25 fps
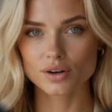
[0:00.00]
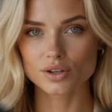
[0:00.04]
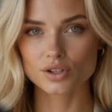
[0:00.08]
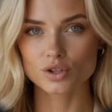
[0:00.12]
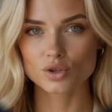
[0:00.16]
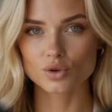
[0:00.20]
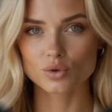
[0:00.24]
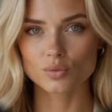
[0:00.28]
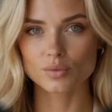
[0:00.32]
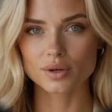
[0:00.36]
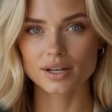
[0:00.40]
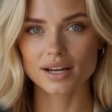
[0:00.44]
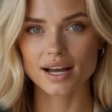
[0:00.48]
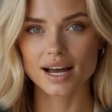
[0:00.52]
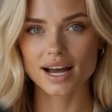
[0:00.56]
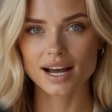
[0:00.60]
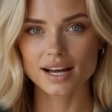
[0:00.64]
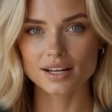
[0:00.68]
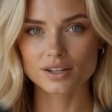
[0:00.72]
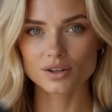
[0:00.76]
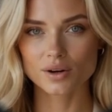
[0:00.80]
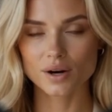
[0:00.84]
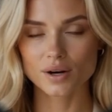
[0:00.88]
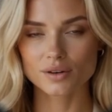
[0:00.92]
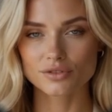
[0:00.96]
human
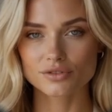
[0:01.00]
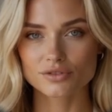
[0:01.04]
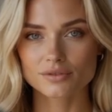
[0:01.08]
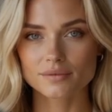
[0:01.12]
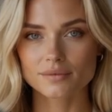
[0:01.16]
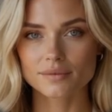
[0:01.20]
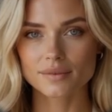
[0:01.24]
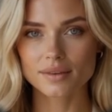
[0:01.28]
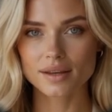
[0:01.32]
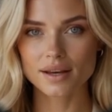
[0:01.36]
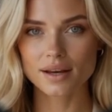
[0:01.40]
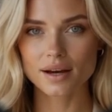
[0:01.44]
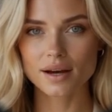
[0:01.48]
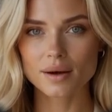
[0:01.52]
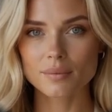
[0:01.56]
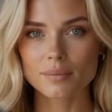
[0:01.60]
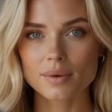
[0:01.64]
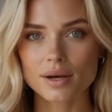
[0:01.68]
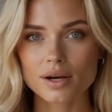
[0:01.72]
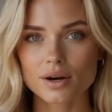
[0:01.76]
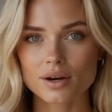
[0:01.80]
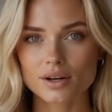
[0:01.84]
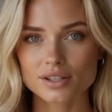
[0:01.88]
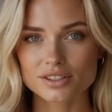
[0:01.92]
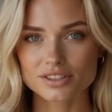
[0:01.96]
handoff.
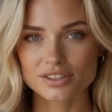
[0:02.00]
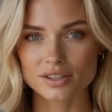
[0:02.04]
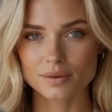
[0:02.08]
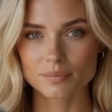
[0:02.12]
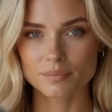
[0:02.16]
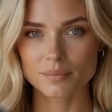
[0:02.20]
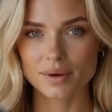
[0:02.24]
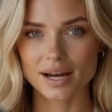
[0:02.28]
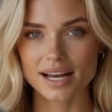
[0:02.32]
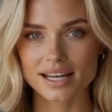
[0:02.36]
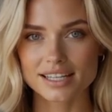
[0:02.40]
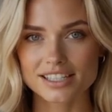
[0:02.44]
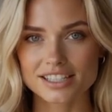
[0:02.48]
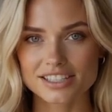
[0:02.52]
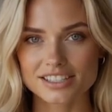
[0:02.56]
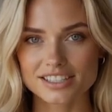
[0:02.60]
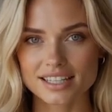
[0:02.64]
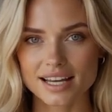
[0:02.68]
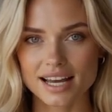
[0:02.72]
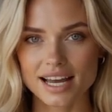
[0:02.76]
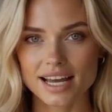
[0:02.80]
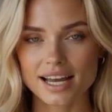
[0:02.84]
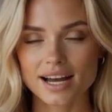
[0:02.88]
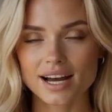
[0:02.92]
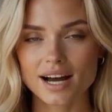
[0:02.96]
Because the
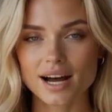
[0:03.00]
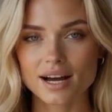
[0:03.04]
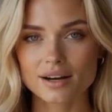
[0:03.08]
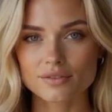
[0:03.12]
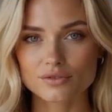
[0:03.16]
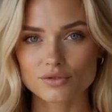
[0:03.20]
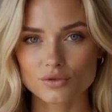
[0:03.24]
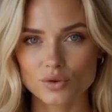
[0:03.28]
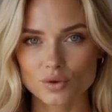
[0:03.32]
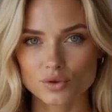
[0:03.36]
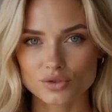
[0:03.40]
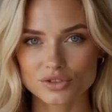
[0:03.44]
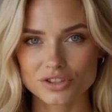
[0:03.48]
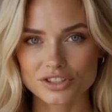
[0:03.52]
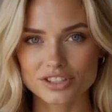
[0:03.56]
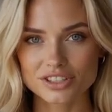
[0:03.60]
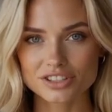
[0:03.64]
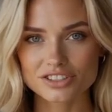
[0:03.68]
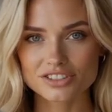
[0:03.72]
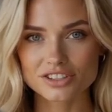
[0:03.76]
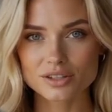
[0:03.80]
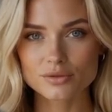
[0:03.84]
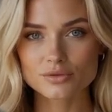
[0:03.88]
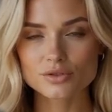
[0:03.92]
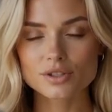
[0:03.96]
best AI phone
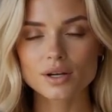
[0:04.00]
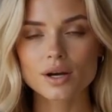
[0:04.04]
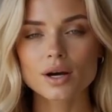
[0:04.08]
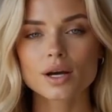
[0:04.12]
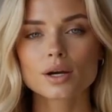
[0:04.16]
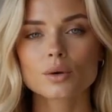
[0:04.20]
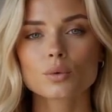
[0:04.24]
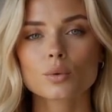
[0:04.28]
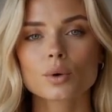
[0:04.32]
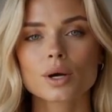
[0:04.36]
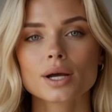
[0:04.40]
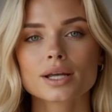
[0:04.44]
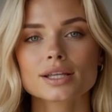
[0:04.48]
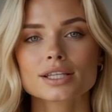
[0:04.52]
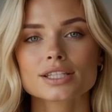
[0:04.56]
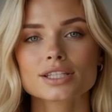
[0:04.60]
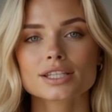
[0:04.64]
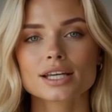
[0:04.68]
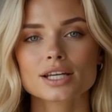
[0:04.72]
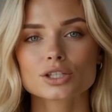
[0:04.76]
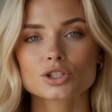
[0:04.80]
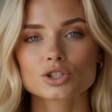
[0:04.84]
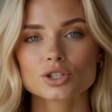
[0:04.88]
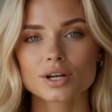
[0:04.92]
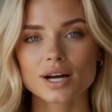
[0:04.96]
systems aren't ones
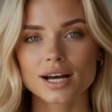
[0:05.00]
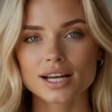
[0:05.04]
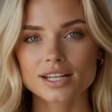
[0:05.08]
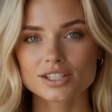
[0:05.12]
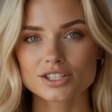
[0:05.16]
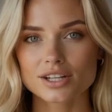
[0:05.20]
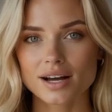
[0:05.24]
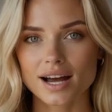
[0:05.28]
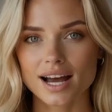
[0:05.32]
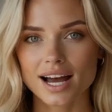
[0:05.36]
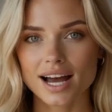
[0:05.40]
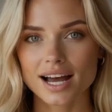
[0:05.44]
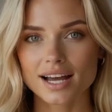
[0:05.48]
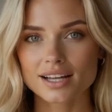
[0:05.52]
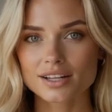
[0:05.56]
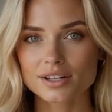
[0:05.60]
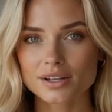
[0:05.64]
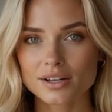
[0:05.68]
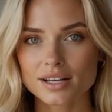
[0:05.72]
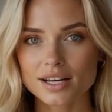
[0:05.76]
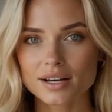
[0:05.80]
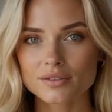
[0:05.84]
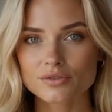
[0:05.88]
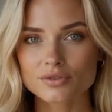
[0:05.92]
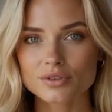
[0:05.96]
that try to
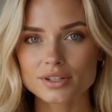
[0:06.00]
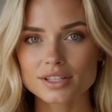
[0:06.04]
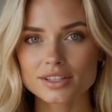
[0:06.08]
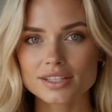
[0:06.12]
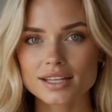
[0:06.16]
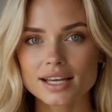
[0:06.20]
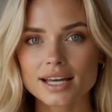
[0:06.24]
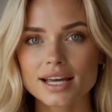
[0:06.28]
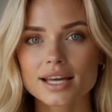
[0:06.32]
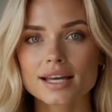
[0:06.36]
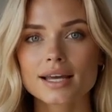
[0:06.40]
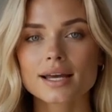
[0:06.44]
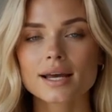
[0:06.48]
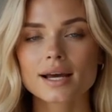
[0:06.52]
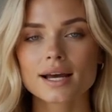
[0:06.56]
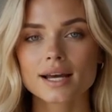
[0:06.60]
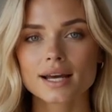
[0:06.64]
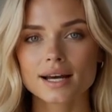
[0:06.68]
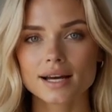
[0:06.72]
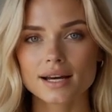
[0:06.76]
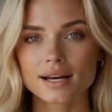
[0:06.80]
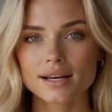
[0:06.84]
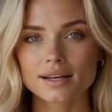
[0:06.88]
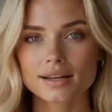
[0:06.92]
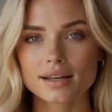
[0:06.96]
handle everything.
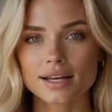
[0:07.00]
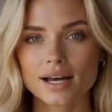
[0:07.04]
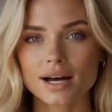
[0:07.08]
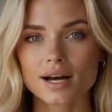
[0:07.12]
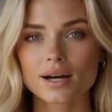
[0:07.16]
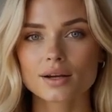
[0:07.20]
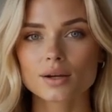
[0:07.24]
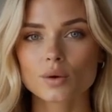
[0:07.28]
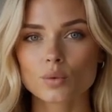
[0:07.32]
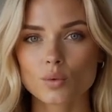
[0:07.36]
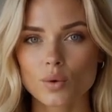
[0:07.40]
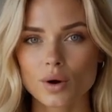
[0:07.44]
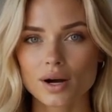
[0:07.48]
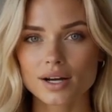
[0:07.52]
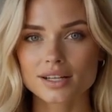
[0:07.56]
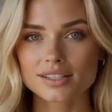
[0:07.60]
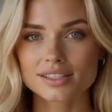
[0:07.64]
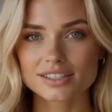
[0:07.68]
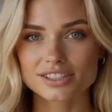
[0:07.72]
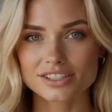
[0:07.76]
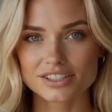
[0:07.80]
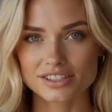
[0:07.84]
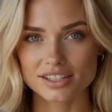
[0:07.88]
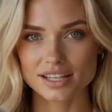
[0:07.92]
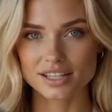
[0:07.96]
They're the
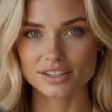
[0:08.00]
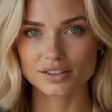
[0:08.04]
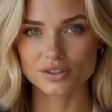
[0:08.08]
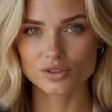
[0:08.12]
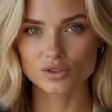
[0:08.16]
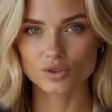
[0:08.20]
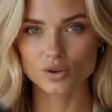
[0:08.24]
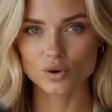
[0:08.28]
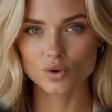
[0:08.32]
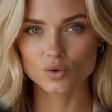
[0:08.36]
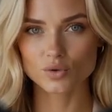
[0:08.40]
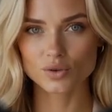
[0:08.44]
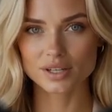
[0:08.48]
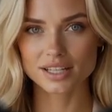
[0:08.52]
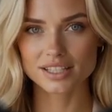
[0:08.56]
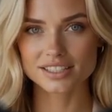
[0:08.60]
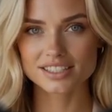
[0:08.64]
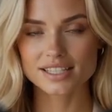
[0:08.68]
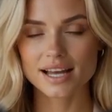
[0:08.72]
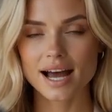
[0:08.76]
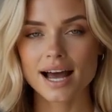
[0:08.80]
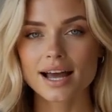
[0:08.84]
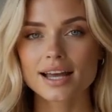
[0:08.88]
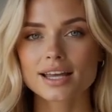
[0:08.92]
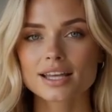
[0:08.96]
ones that know
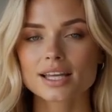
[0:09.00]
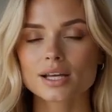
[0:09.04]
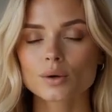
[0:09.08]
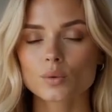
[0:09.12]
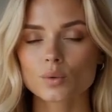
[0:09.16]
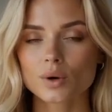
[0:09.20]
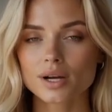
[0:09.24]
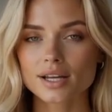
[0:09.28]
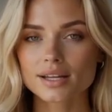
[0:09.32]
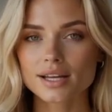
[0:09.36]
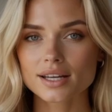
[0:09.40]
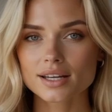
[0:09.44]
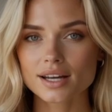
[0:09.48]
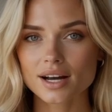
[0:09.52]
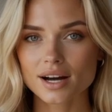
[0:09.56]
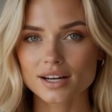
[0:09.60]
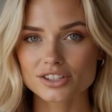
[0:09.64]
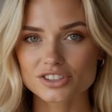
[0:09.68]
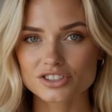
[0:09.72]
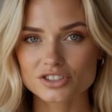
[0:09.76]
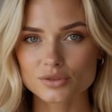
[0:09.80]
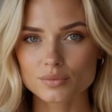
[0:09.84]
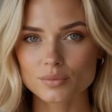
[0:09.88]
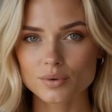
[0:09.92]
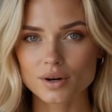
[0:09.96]
exactly when a
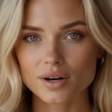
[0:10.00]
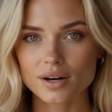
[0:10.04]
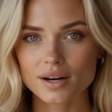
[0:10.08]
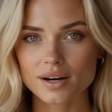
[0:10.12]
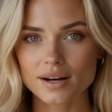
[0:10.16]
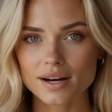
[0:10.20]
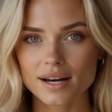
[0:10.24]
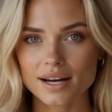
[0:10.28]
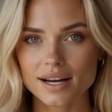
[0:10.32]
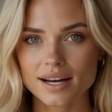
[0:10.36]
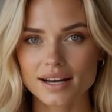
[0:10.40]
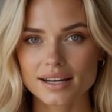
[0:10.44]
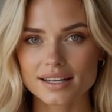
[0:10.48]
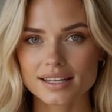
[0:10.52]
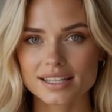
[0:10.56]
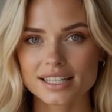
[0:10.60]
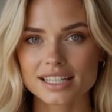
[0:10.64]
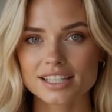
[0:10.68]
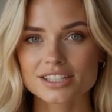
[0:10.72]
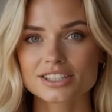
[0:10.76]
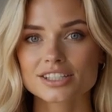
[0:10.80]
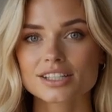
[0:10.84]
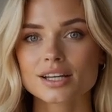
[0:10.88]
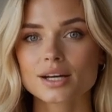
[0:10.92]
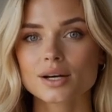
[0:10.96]
customer
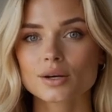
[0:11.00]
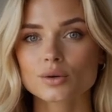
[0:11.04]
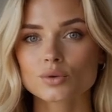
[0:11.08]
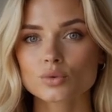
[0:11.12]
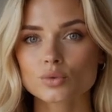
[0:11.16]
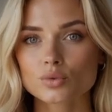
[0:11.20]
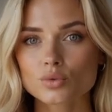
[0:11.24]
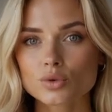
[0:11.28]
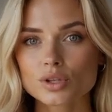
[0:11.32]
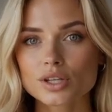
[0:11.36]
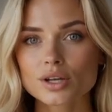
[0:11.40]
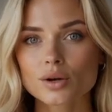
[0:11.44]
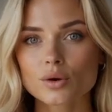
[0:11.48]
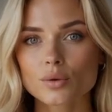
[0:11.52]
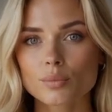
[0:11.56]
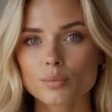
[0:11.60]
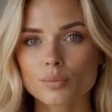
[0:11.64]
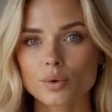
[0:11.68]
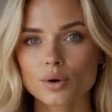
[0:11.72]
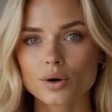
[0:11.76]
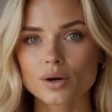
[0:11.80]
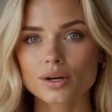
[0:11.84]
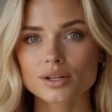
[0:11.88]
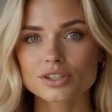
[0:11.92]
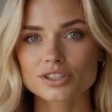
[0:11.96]
needs a real
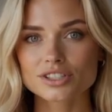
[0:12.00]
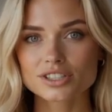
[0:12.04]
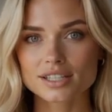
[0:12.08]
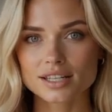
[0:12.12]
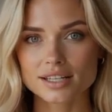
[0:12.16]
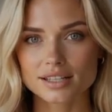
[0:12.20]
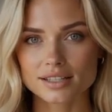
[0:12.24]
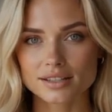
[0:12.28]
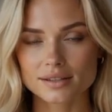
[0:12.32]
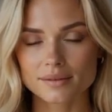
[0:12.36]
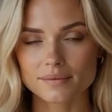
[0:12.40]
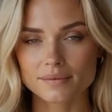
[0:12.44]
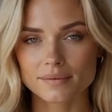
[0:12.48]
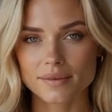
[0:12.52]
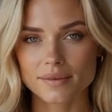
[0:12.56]
person